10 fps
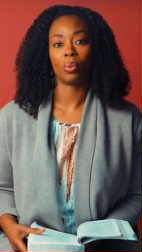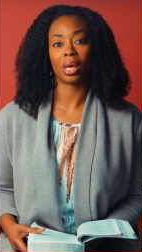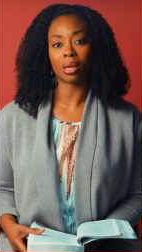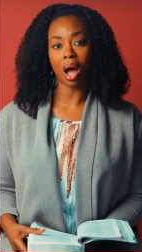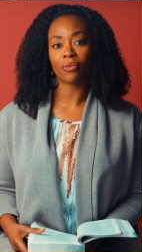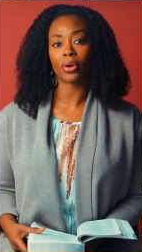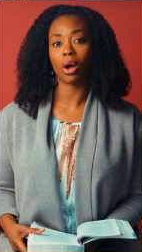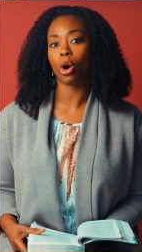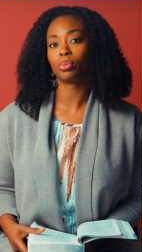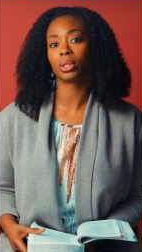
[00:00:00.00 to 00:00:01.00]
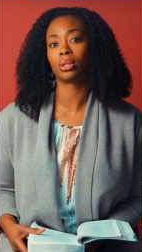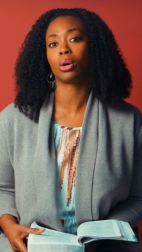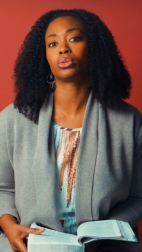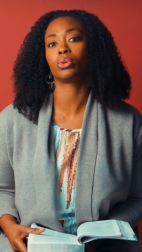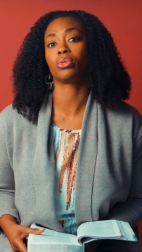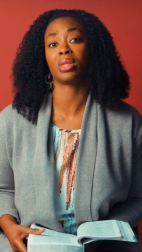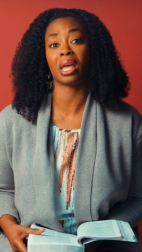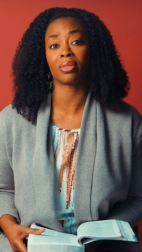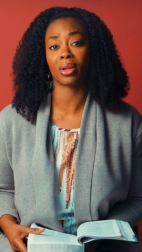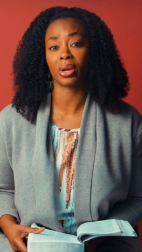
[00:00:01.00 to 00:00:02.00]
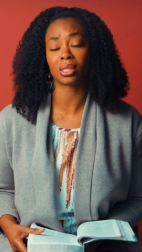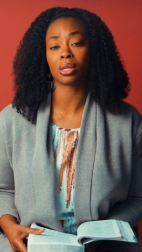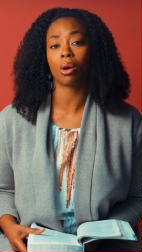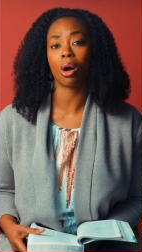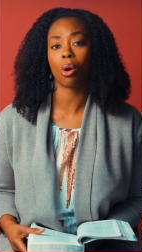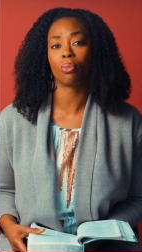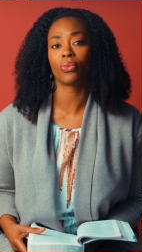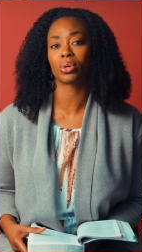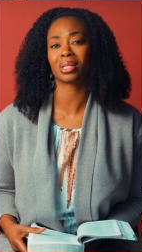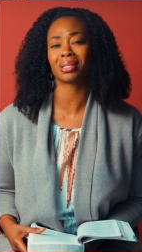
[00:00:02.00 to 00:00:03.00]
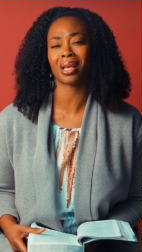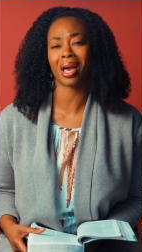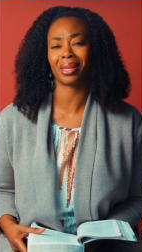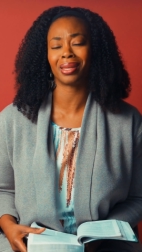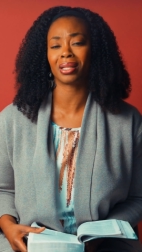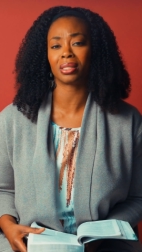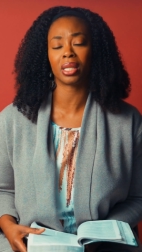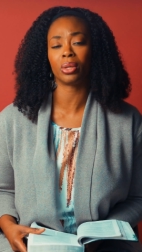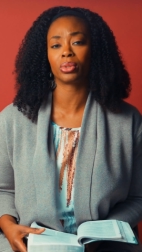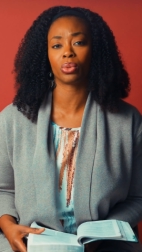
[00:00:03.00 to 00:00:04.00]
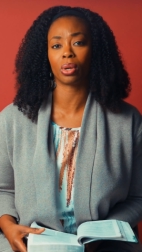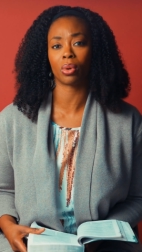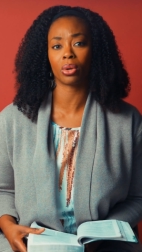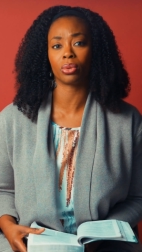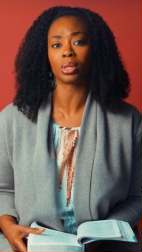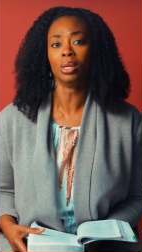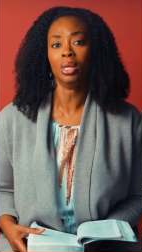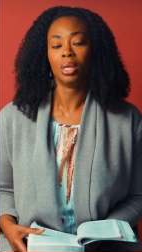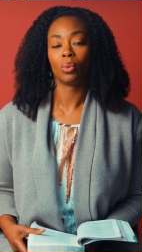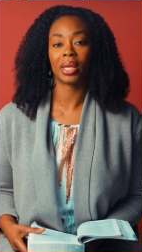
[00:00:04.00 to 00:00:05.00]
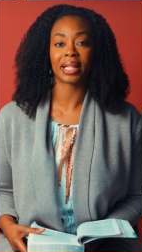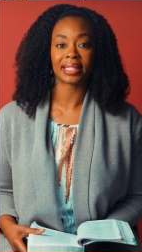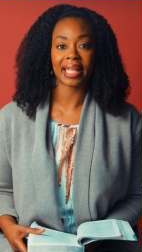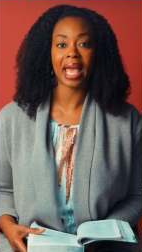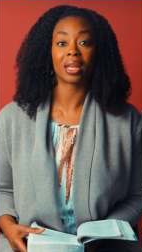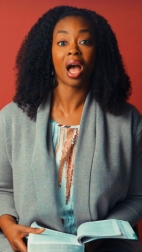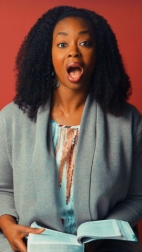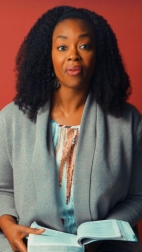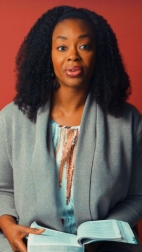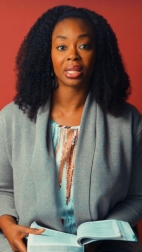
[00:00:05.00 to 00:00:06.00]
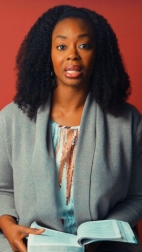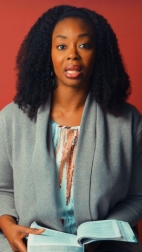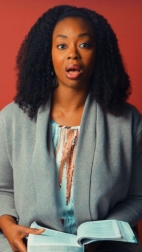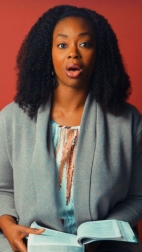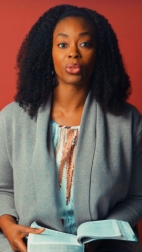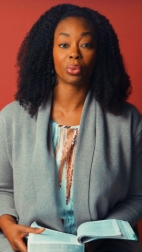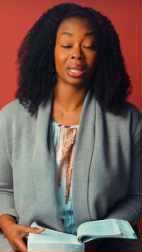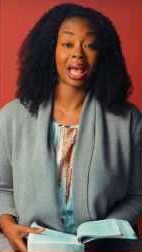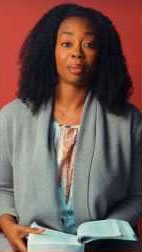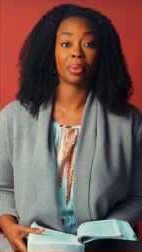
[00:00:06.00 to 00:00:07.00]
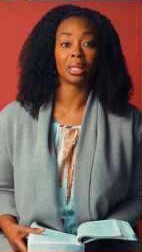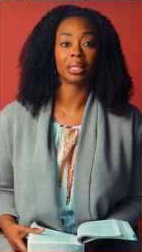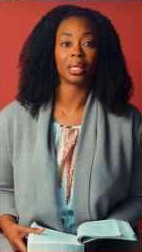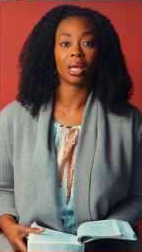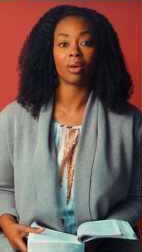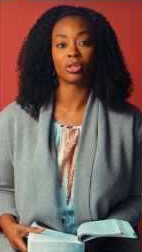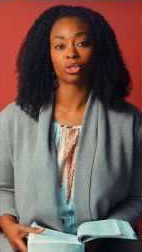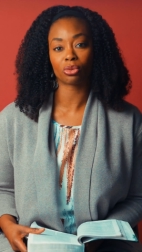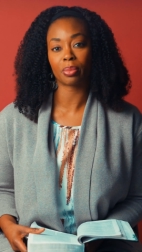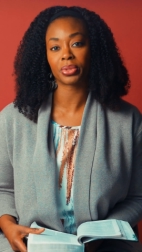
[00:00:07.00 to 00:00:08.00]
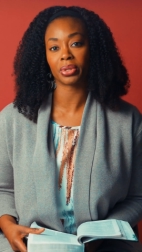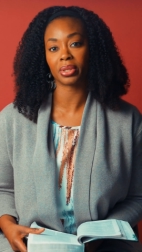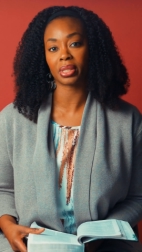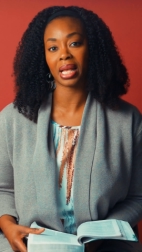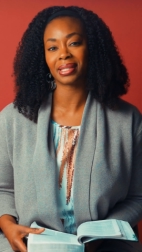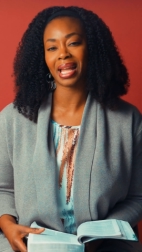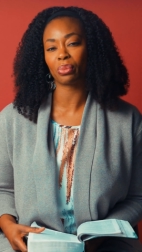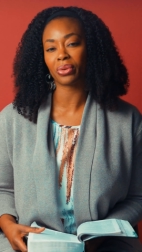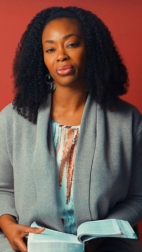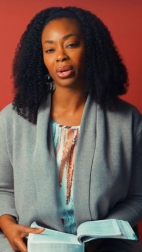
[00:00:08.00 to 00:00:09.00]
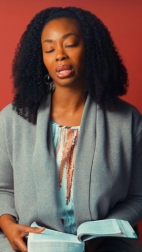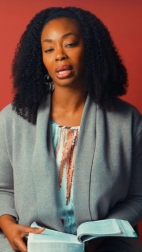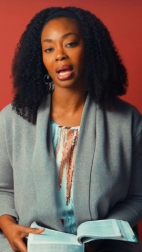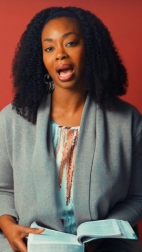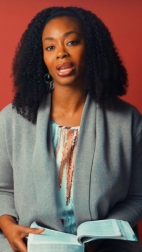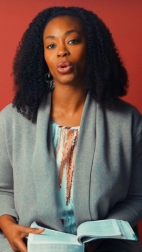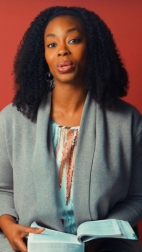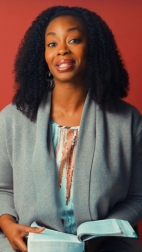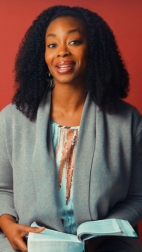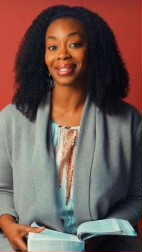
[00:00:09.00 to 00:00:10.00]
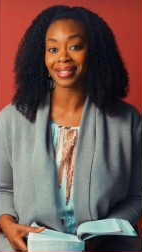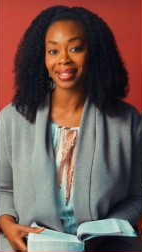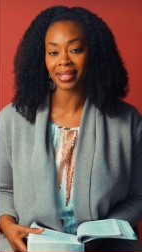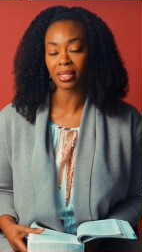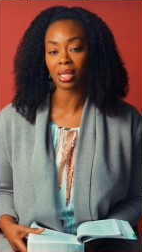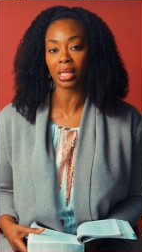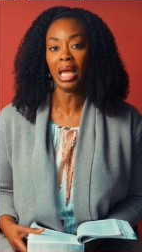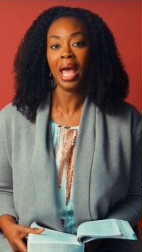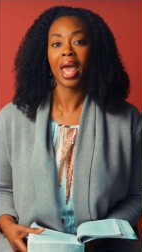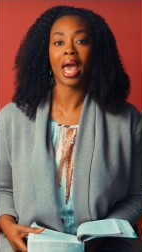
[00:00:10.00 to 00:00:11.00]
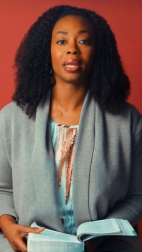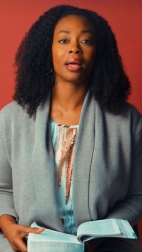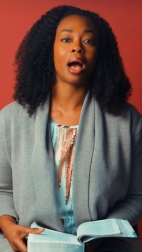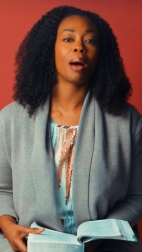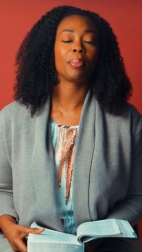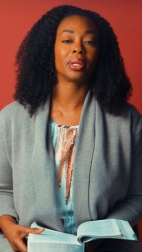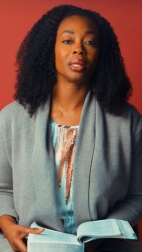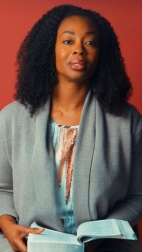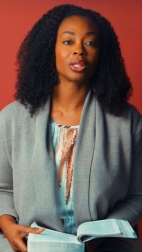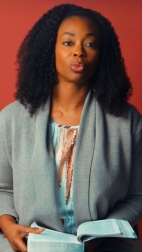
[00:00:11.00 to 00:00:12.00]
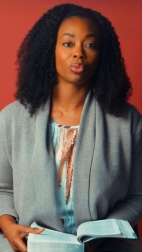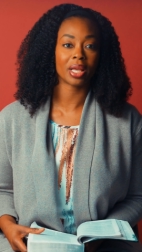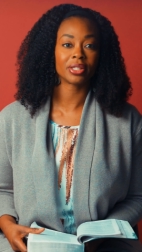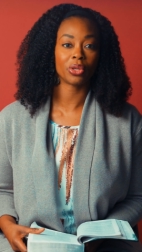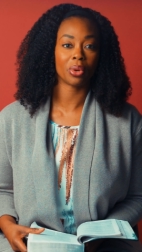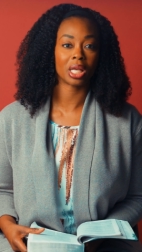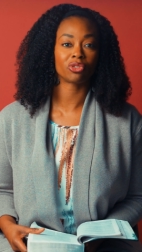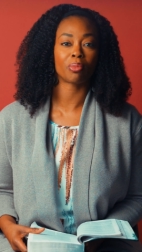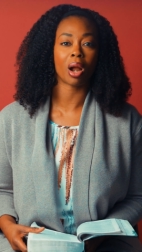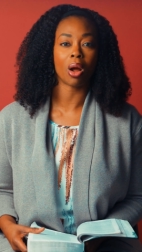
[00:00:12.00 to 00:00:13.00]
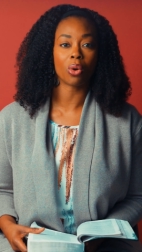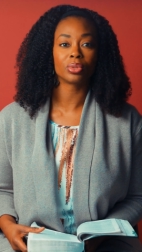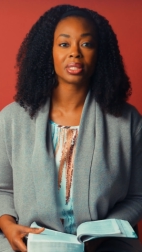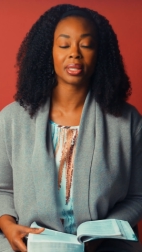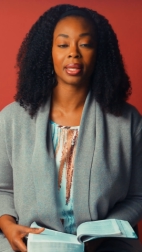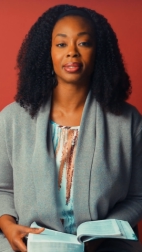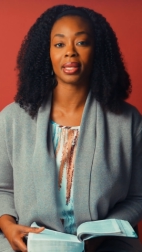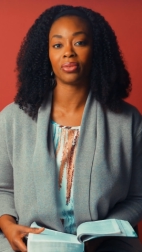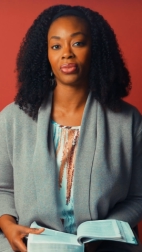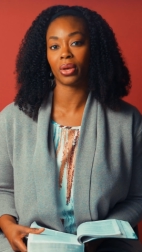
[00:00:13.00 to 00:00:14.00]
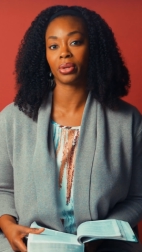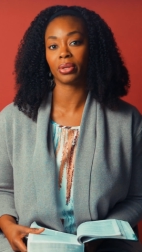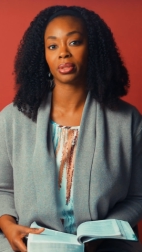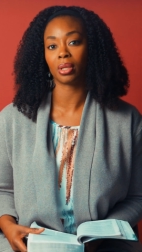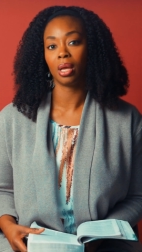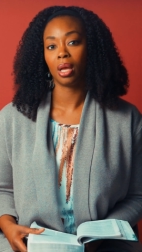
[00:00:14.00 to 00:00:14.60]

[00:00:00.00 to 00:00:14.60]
We can offer hope to those who think there is no hope for society continuing to erode we can stand confidently on the reliability of the scriptures as they reveal a God who is consistent and competent to rescue us from our own sins and failures.